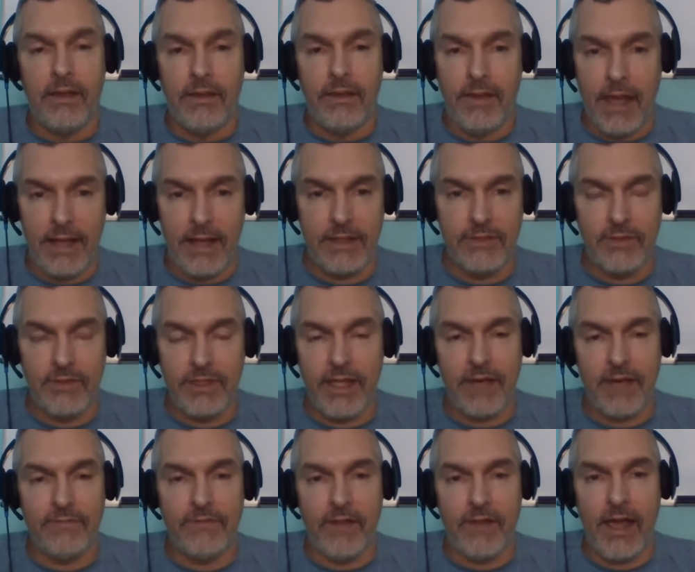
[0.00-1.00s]
That is what
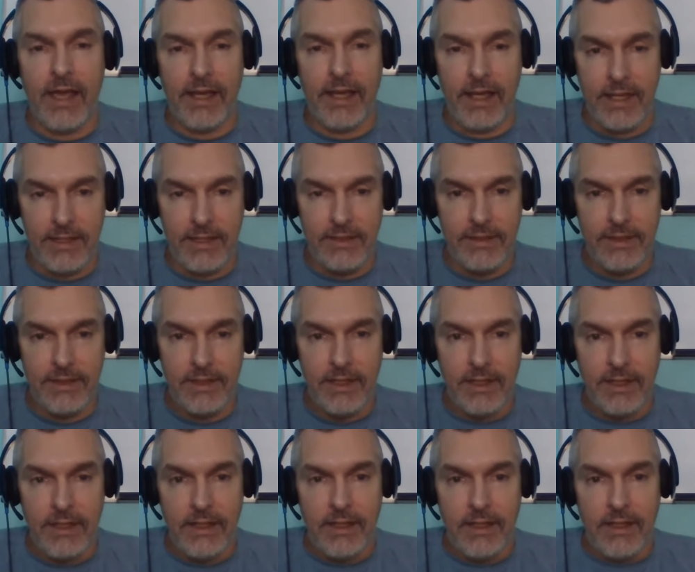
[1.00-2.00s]
that flag is.
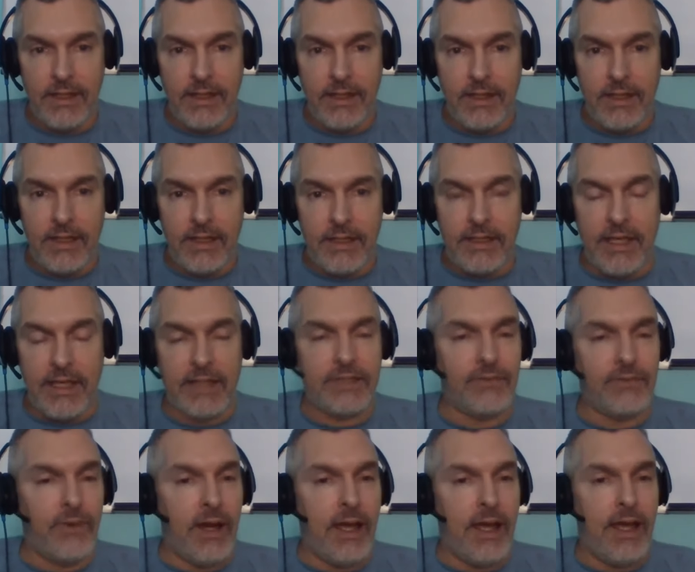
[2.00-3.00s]

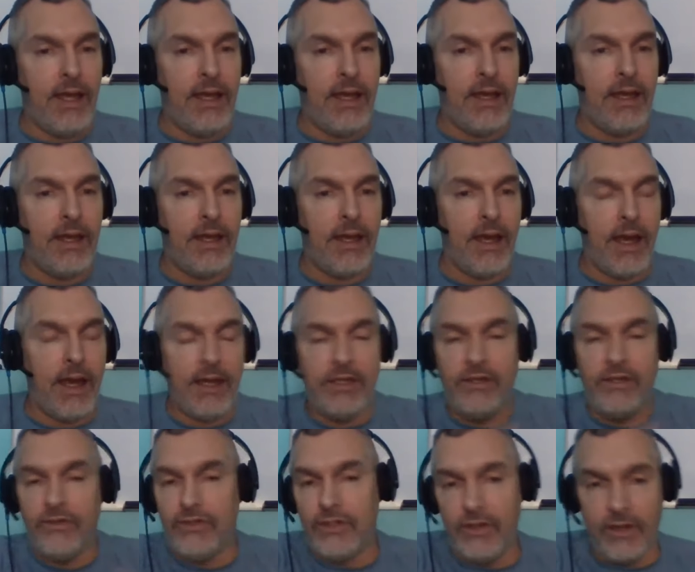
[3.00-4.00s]
That's why I
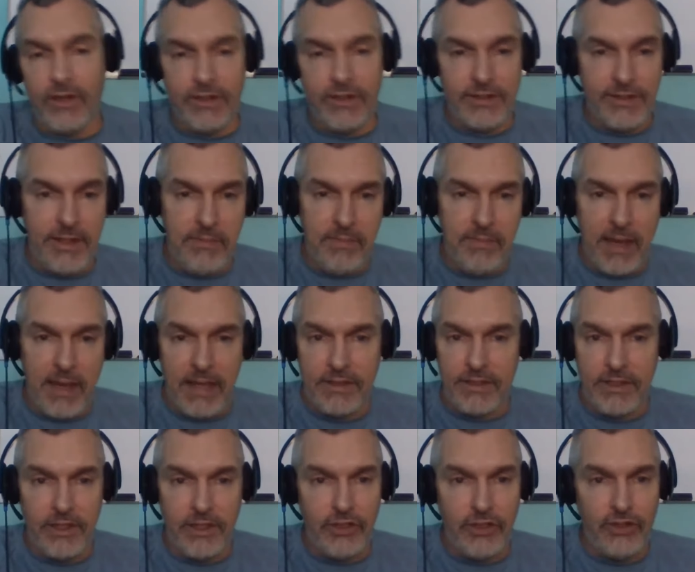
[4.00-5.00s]
use it on C Pass
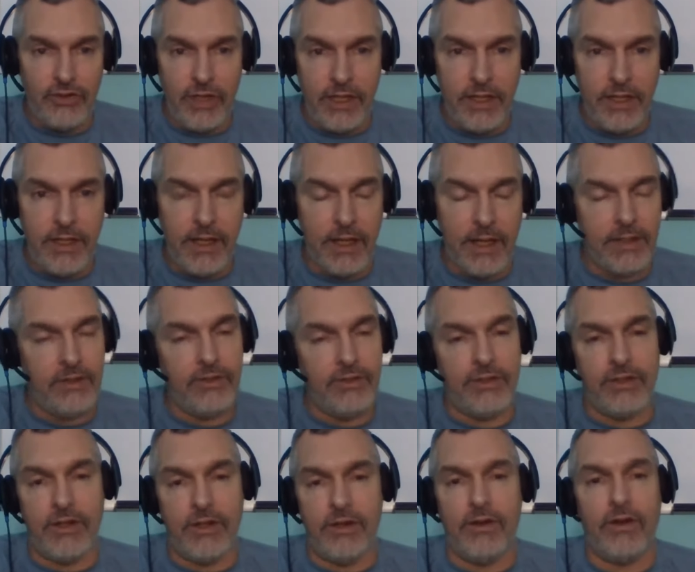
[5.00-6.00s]
C Treaty. I use
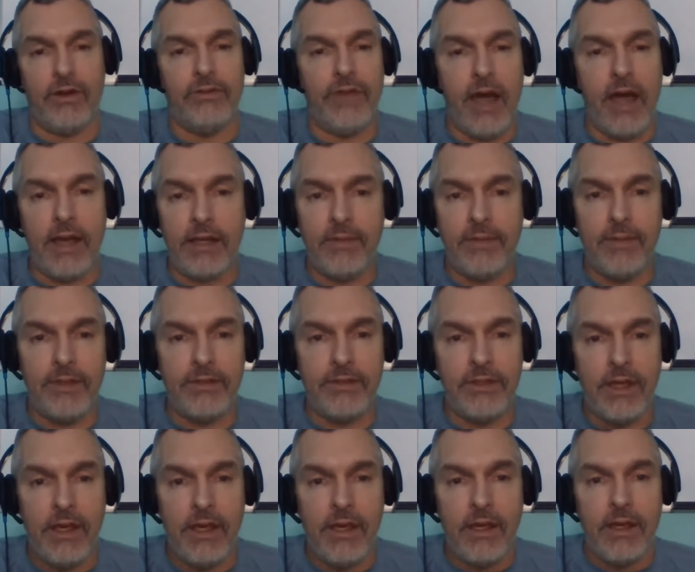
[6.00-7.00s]
it on all documents
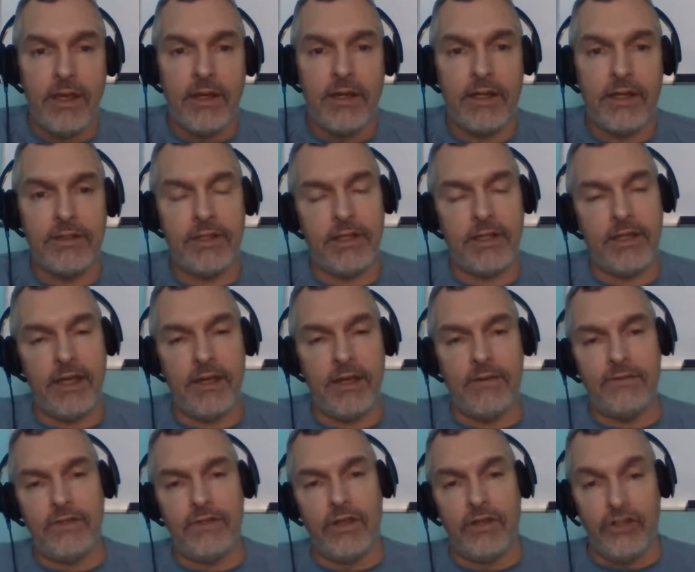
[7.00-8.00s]
because it
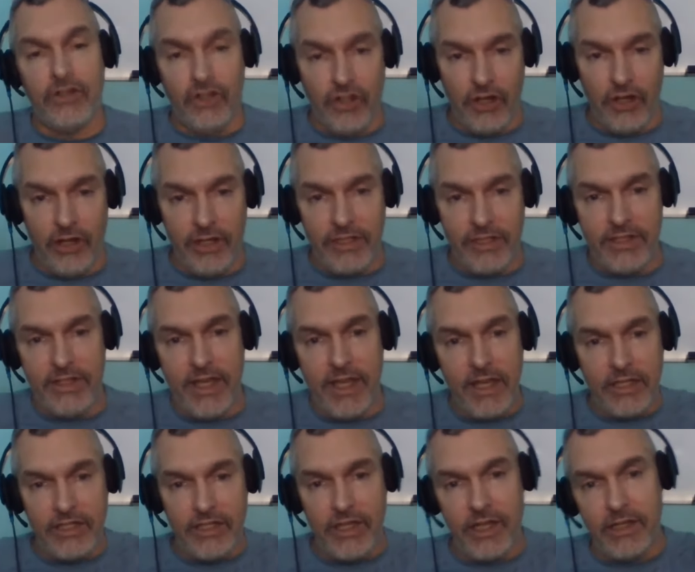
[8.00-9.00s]
gives
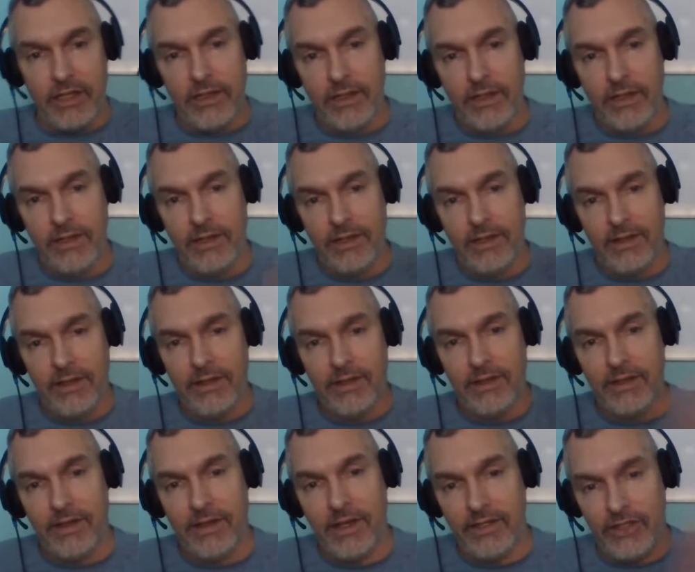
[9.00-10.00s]
jurisdiction.
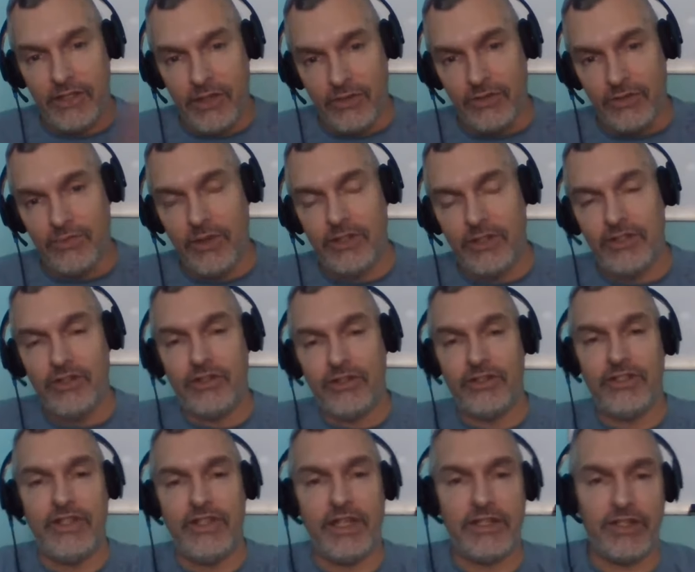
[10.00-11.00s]
It shows what
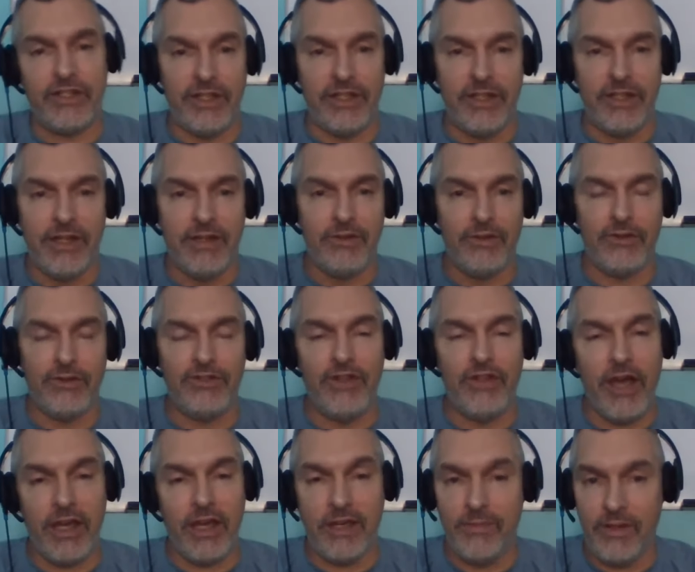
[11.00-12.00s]
jurisdiction those
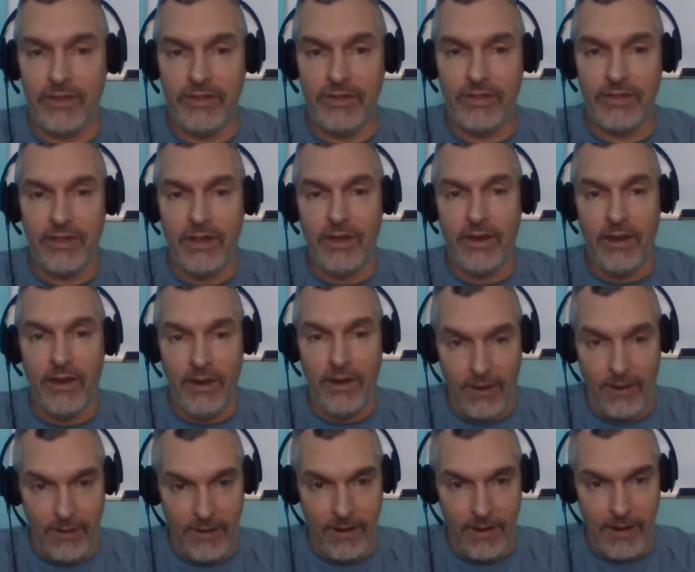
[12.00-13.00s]
documents
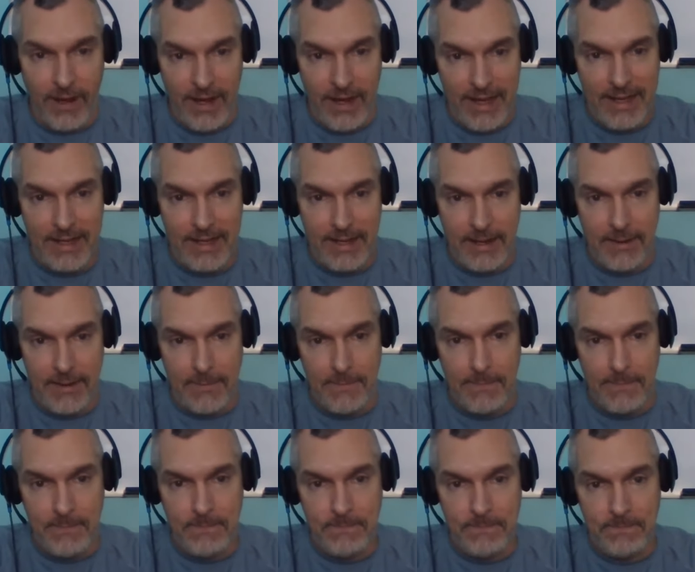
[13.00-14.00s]
are in.
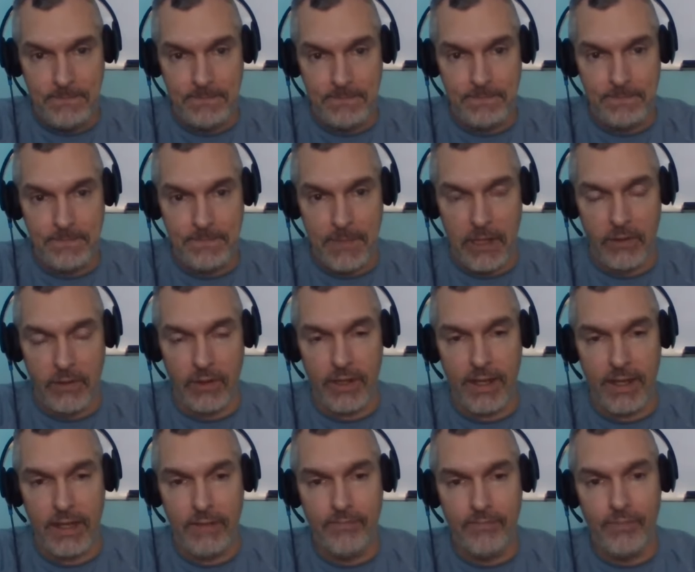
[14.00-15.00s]

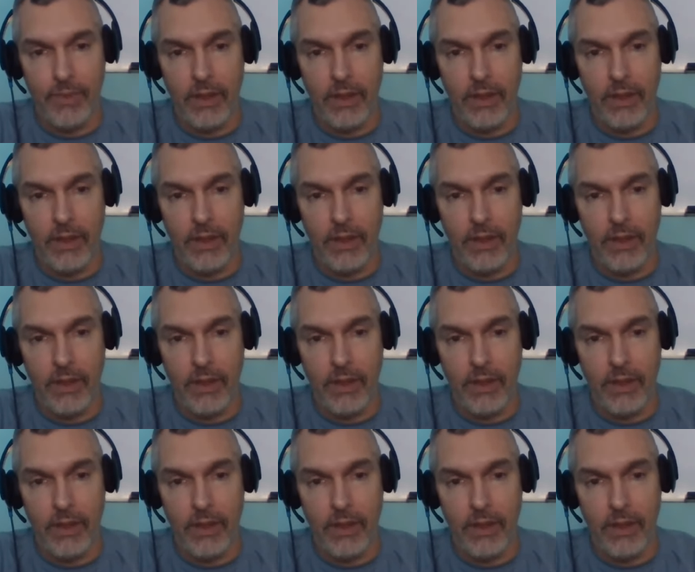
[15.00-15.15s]
Okay?